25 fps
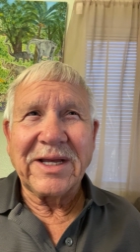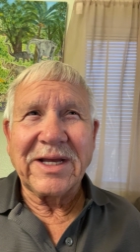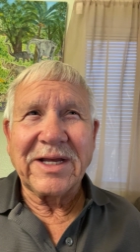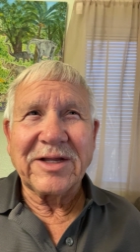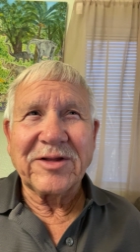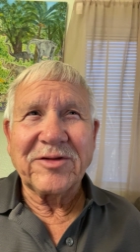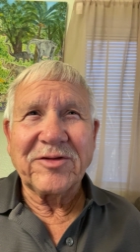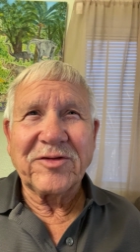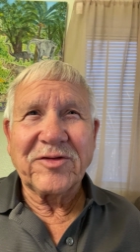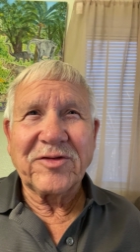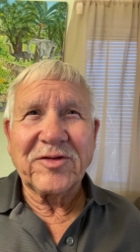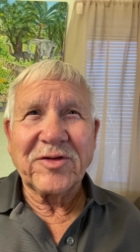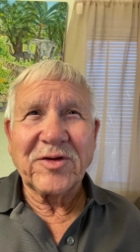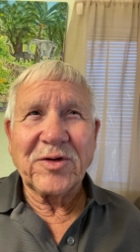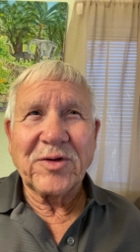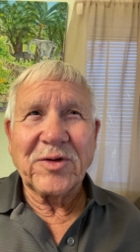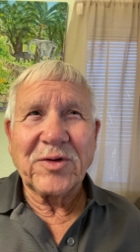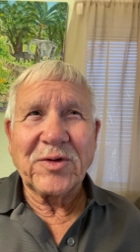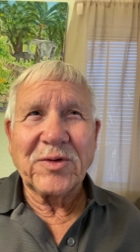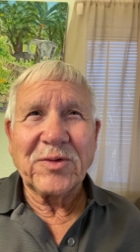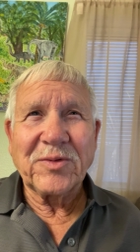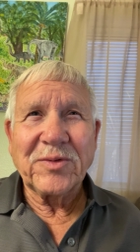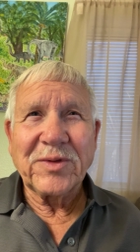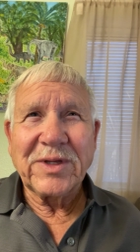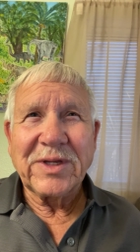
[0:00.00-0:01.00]
And
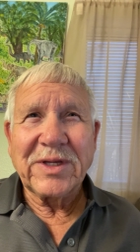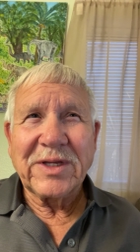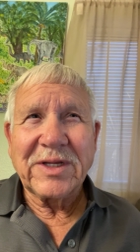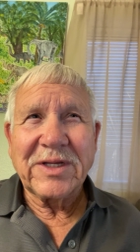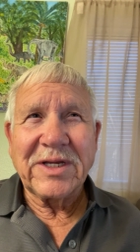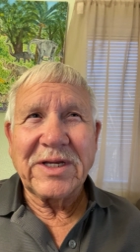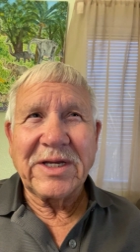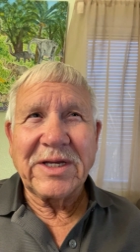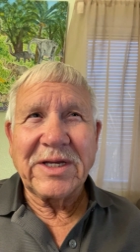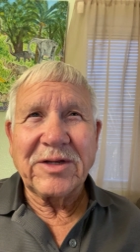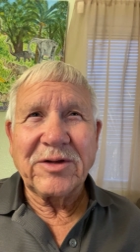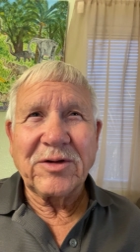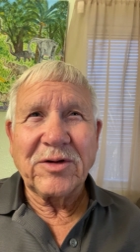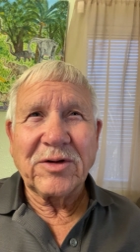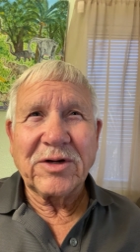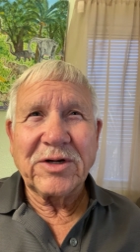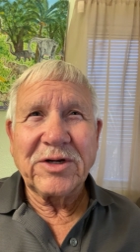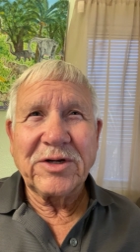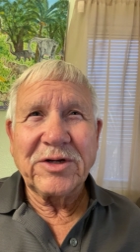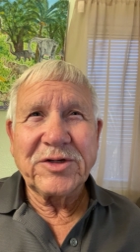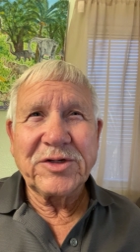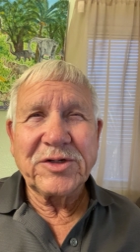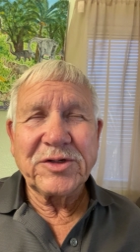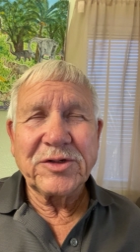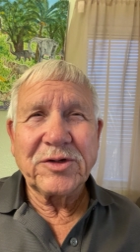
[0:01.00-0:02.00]
so, in
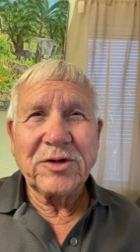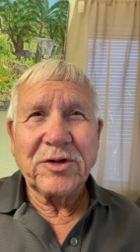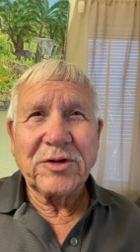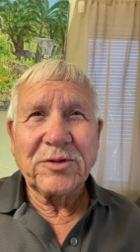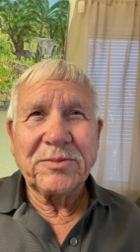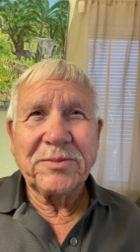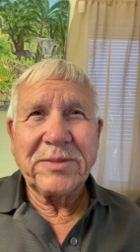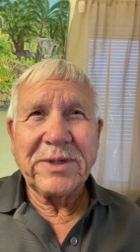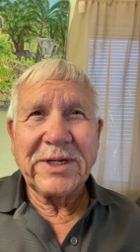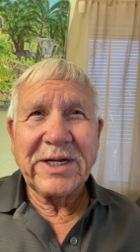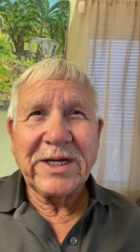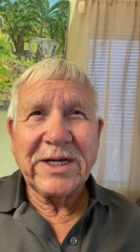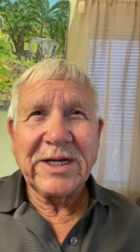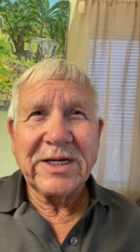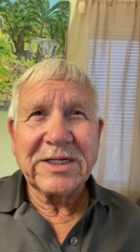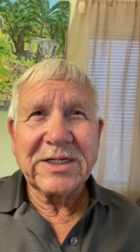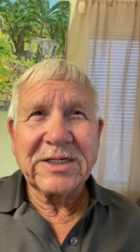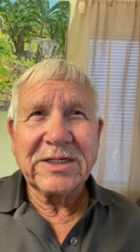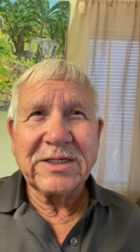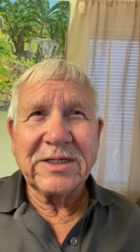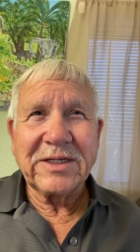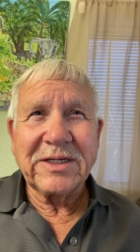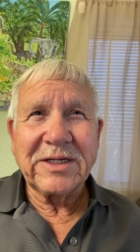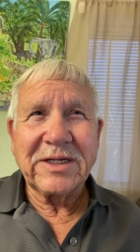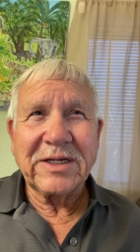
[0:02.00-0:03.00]
order to go
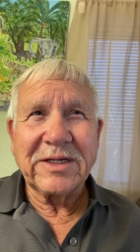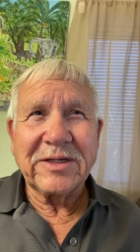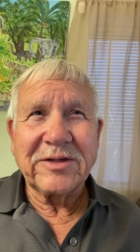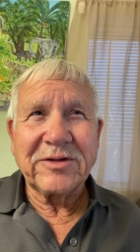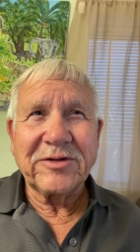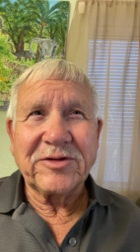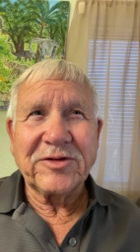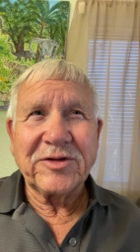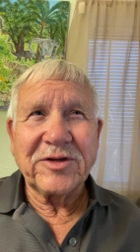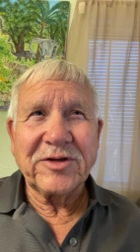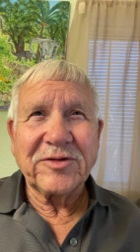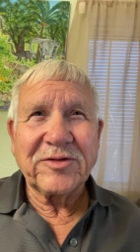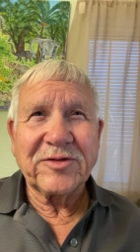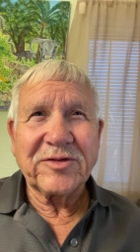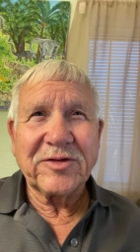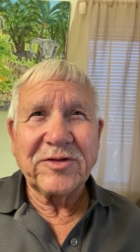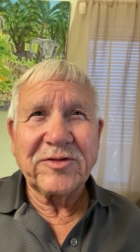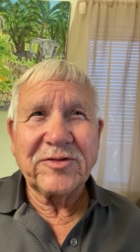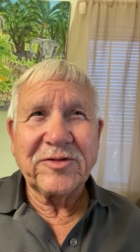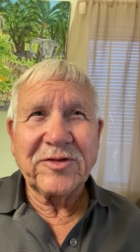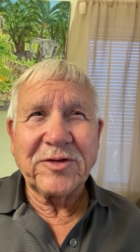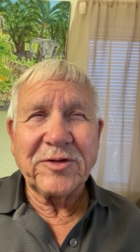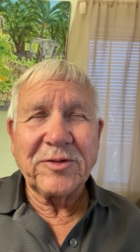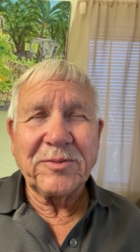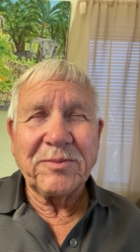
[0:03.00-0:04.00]
back and
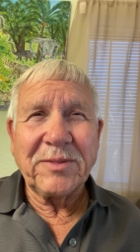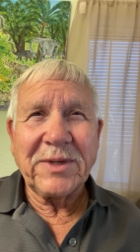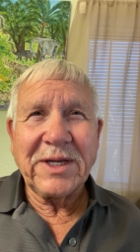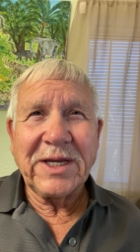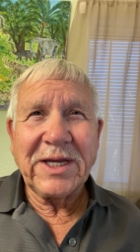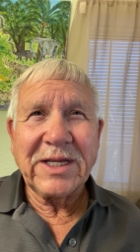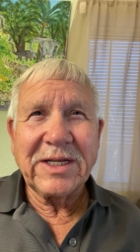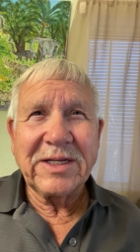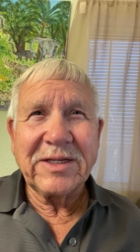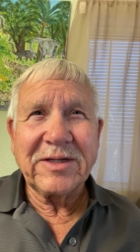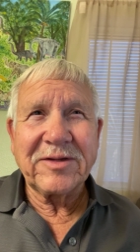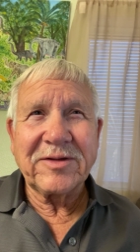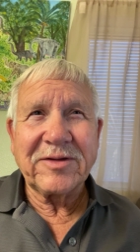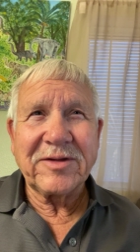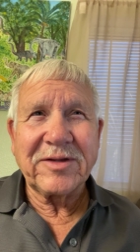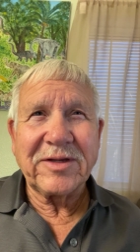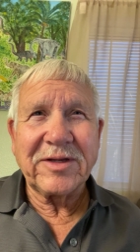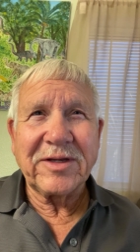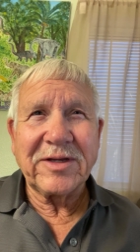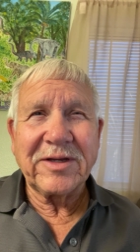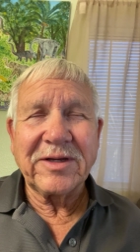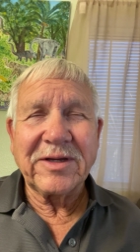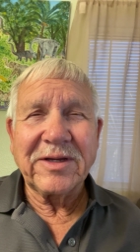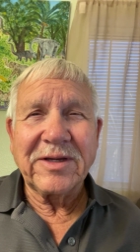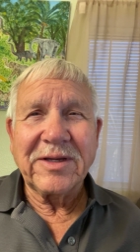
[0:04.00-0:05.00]
Jesus'
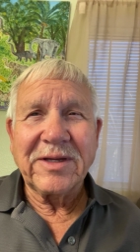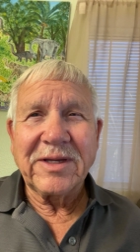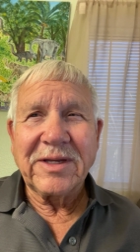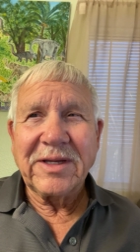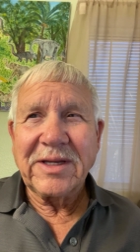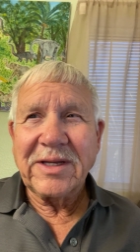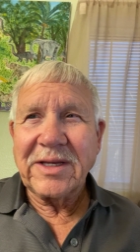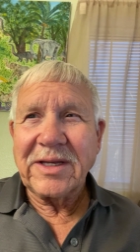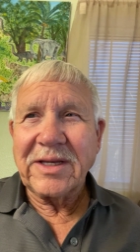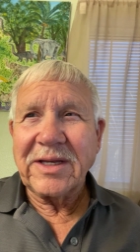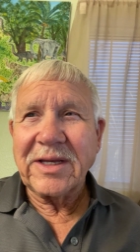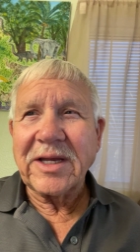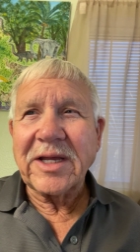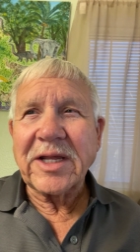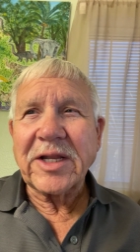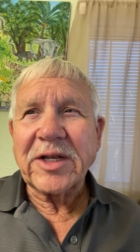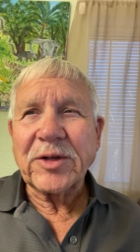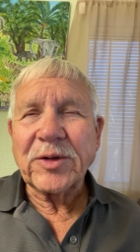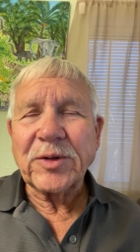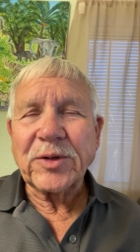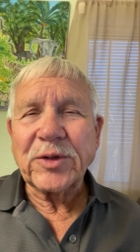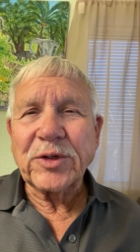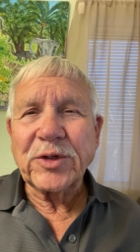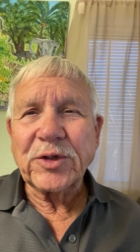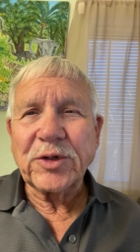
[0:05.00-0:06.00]
humanity
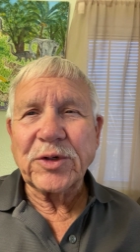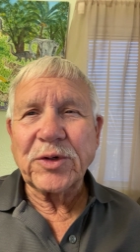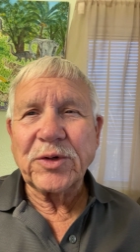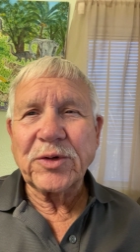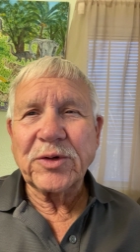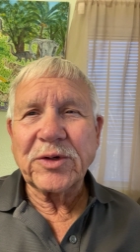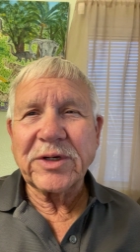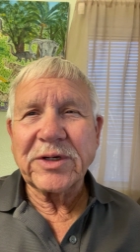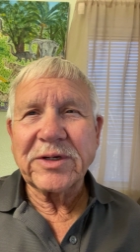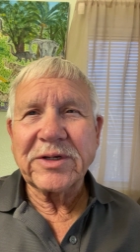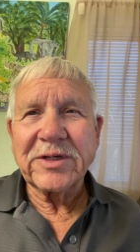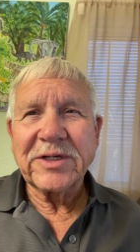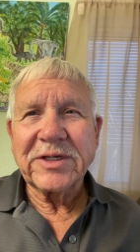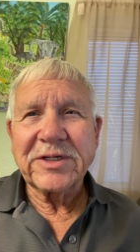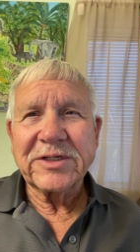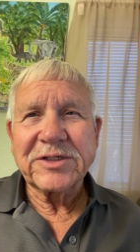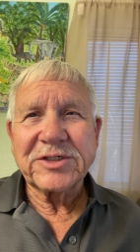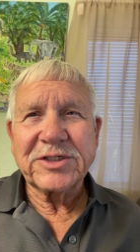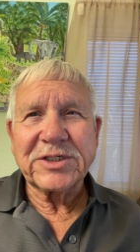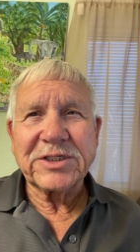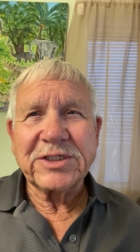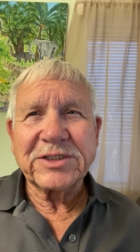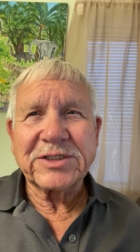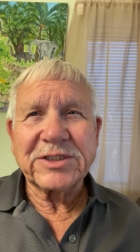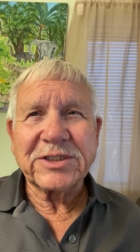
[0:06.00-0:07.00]
and Luke,
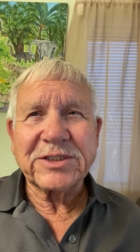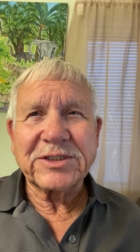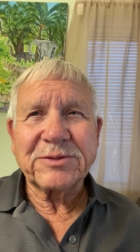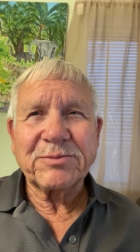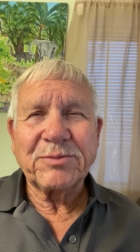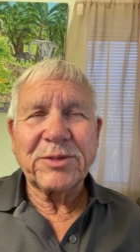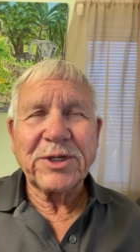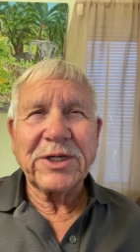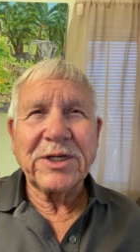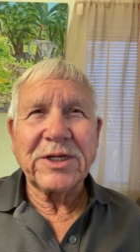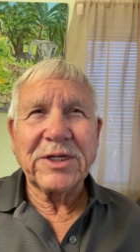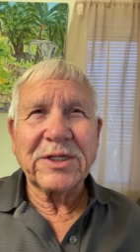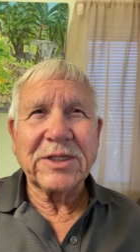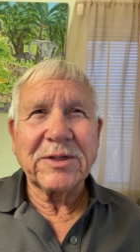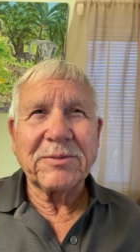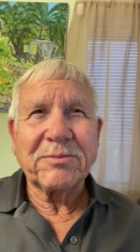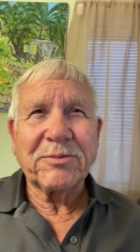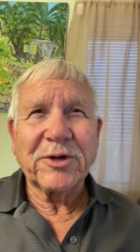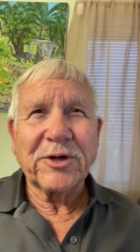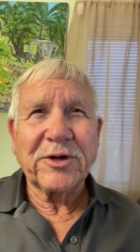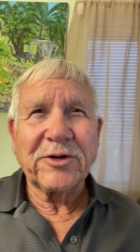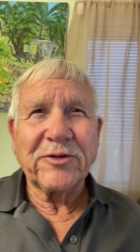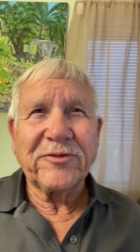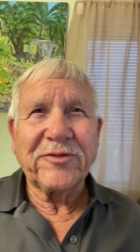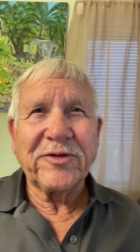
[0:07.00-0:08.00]
Jesus being
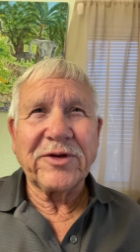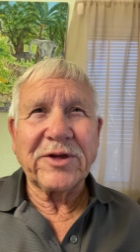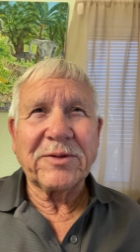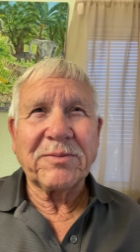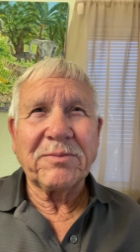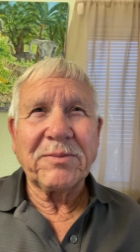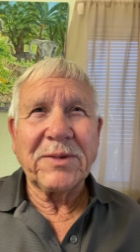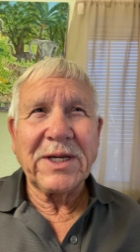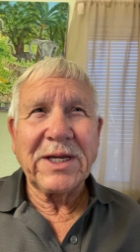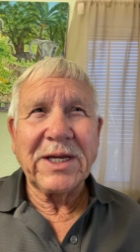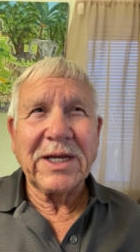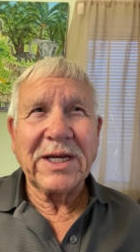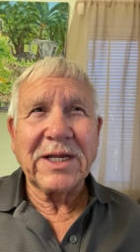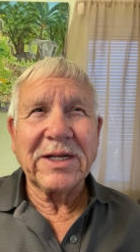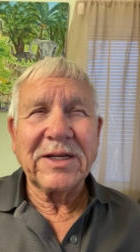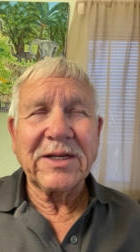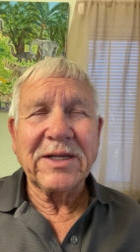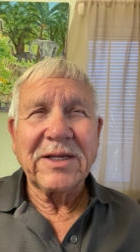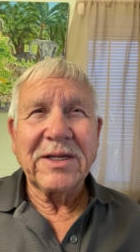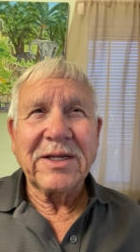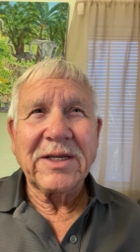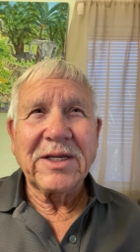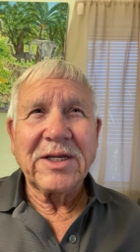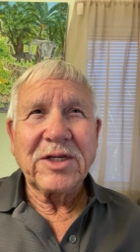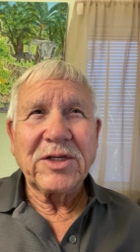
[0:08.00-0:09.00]
the perfect
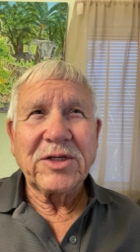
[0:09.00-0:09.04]
man,